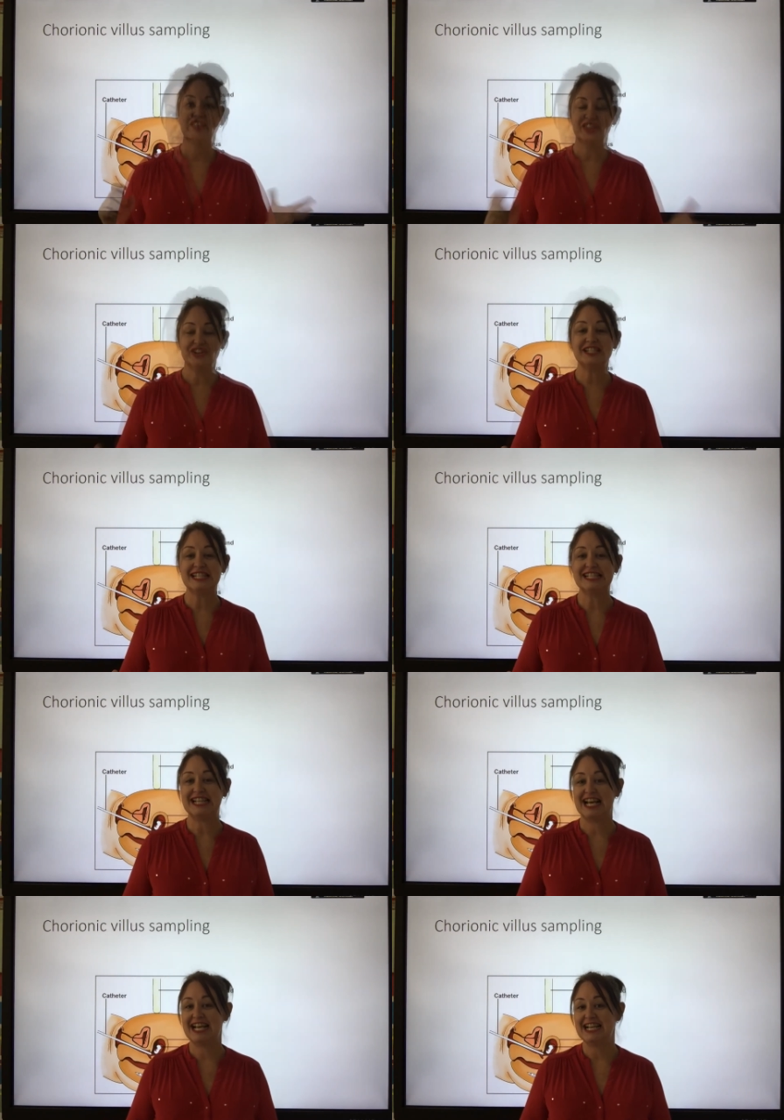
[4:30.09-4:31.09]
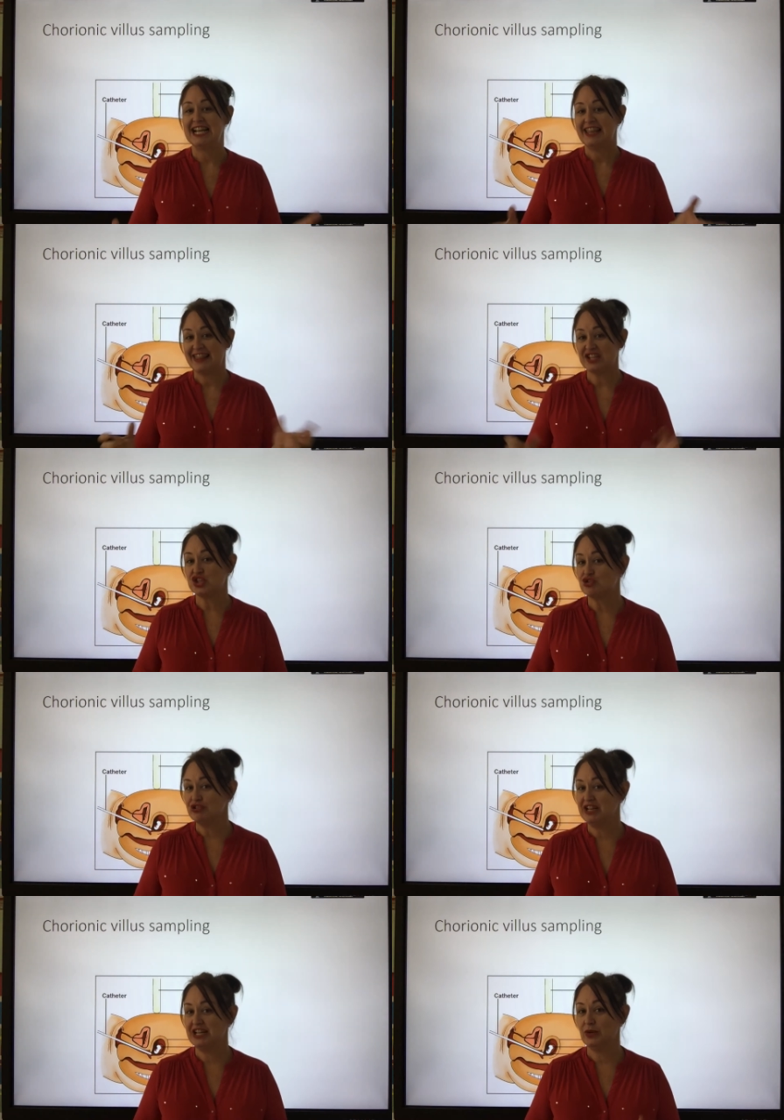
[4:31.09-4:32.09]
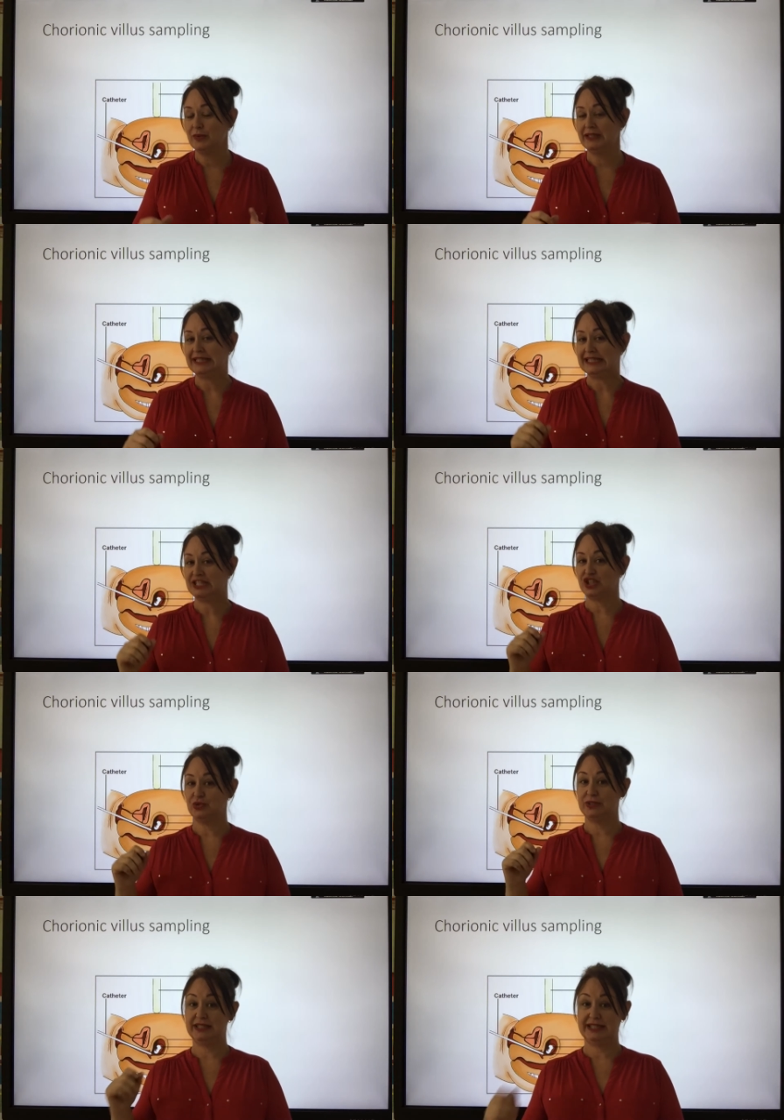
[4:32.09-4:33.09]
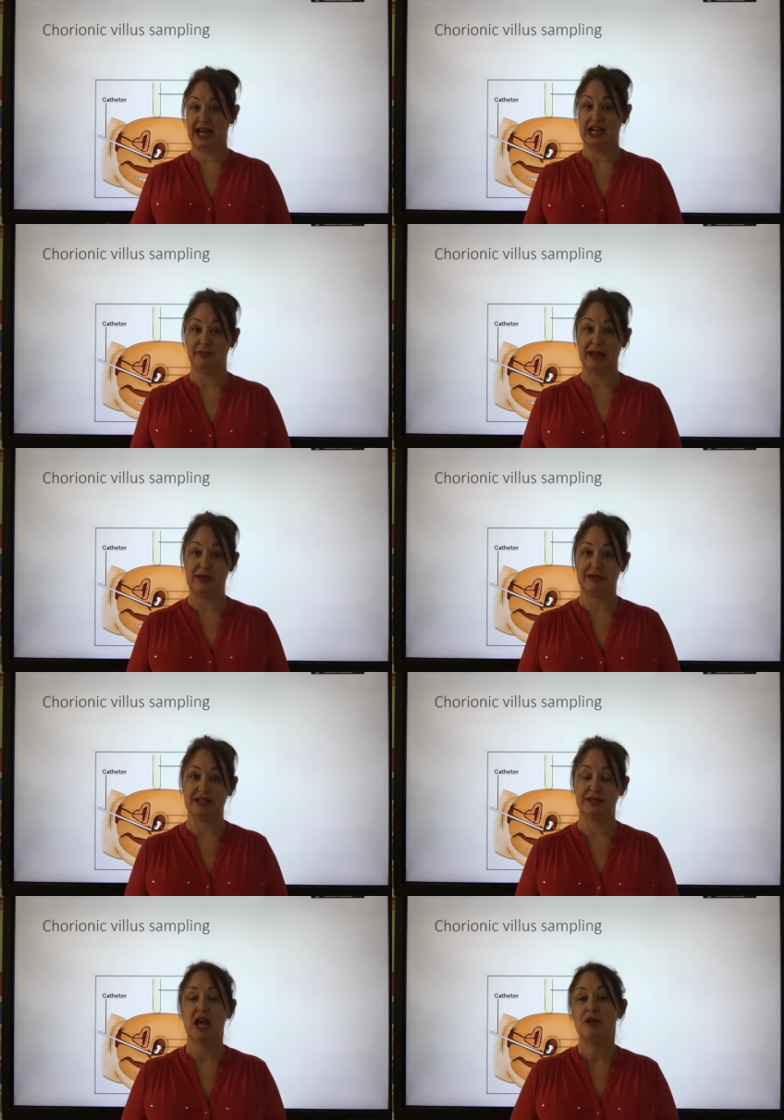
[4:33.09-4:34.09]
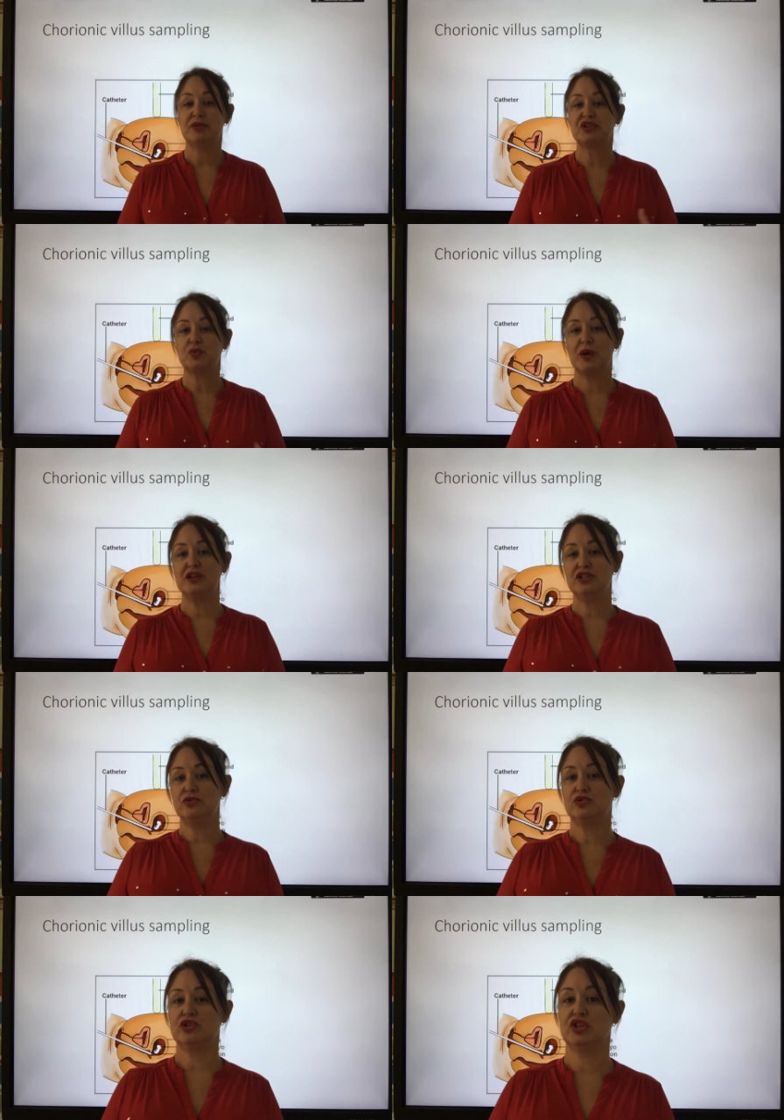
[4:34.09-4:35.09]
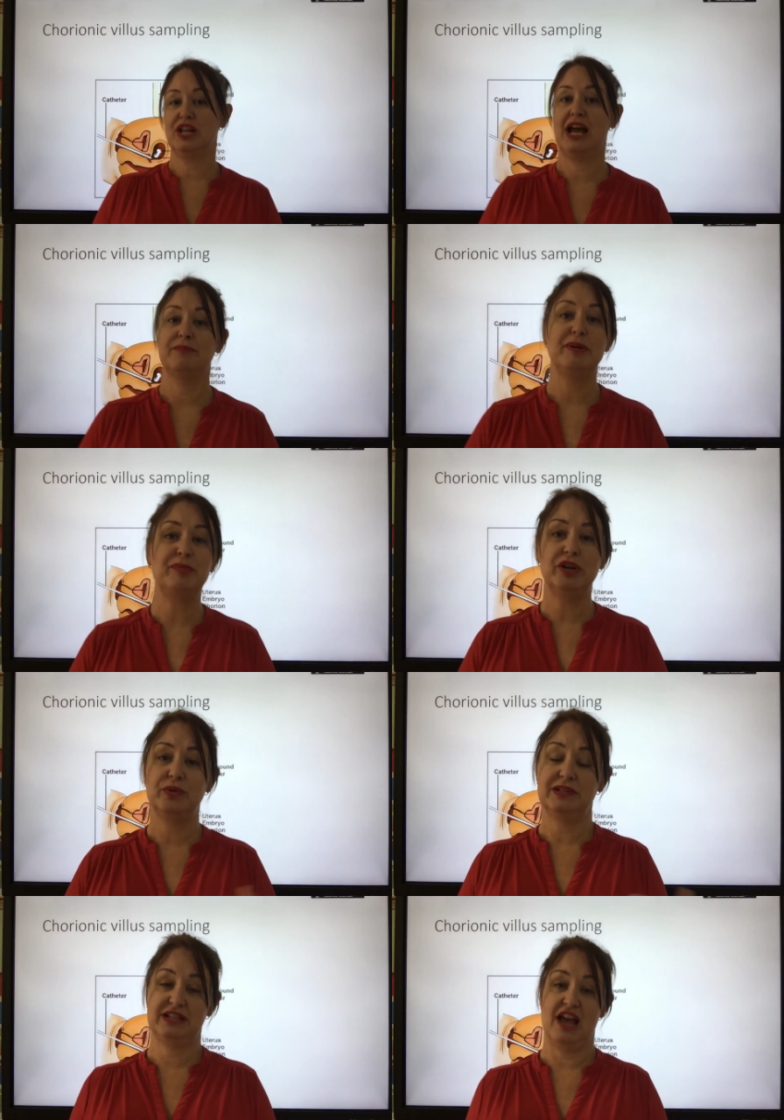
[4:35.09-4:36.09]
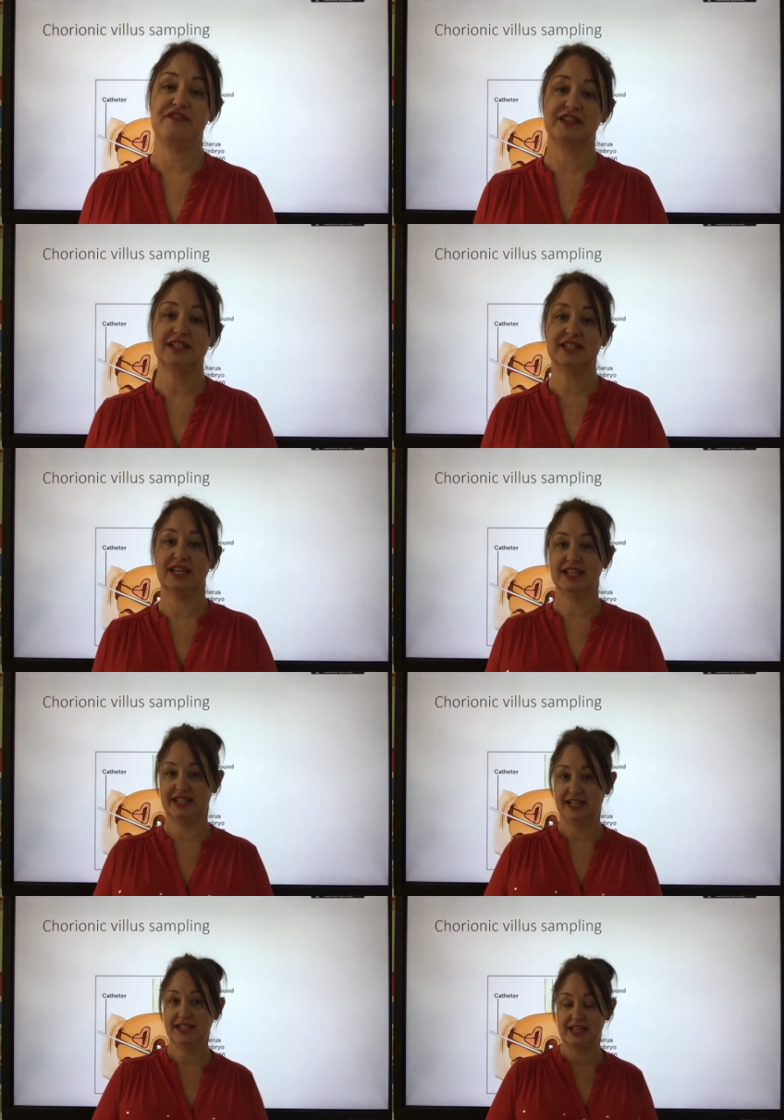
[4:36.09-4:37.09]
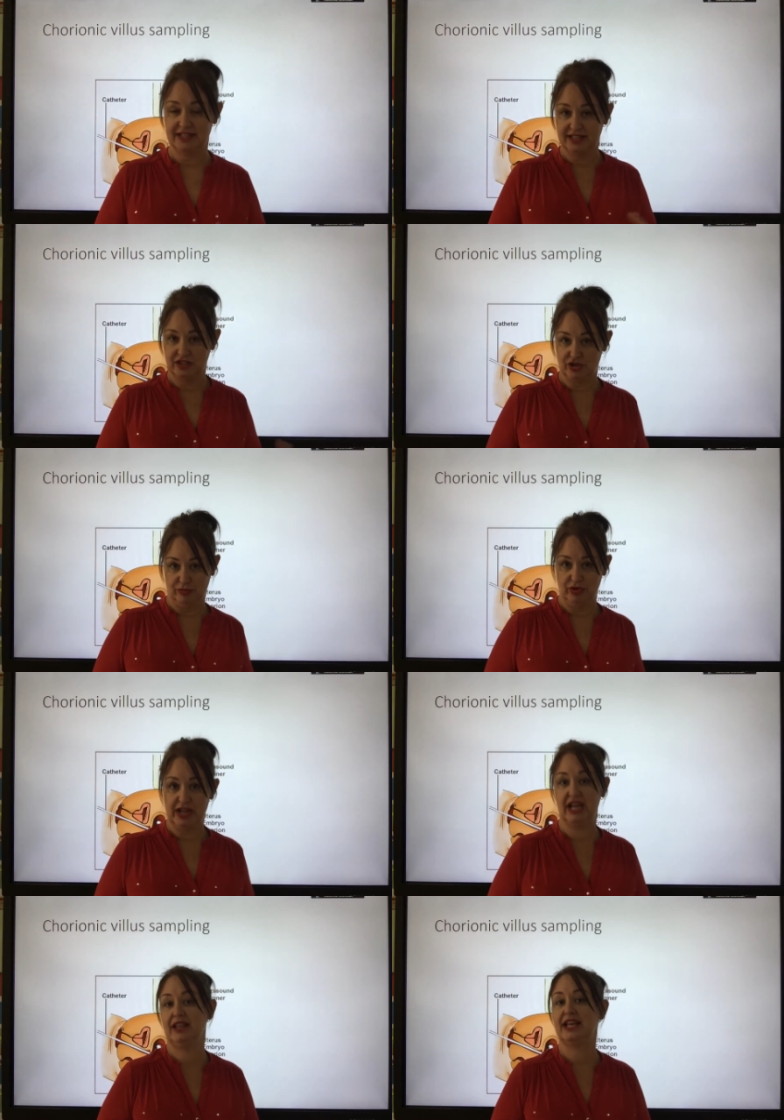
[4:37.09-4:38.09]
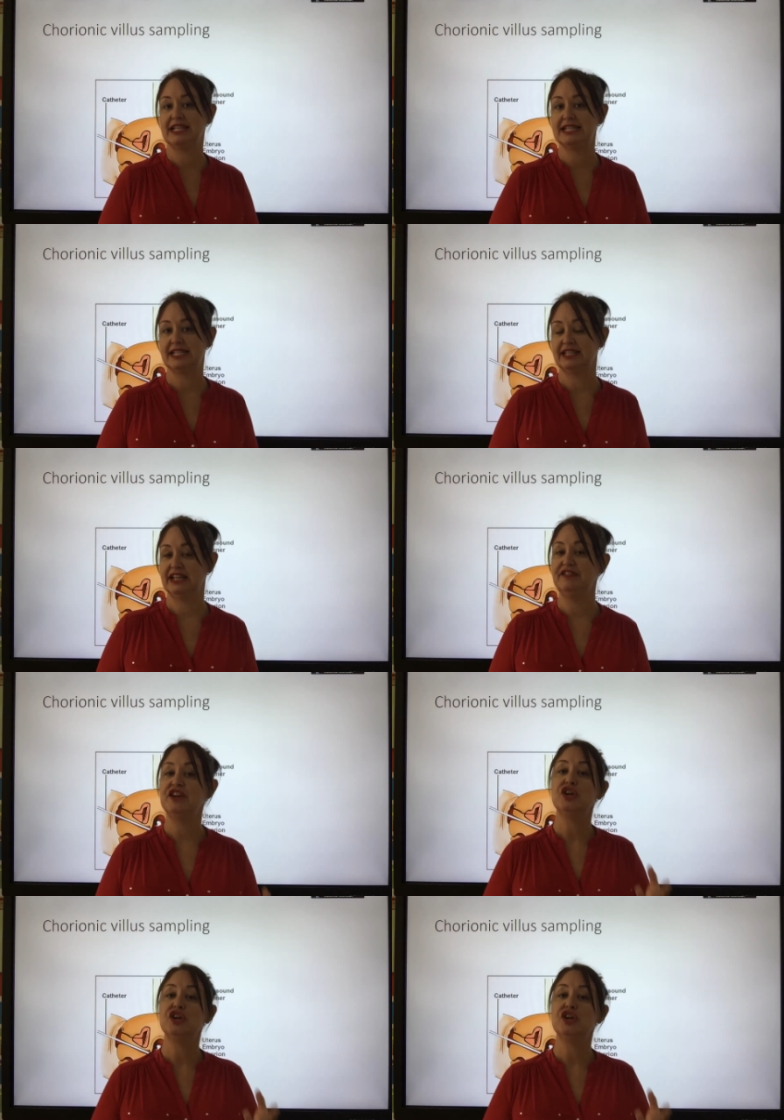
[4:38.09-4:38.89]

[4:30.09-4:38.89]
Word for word: There is concern that screening will lead to designer babies because where do you draw the line? People who are deaf can still exist, they can still communicate and they can still live.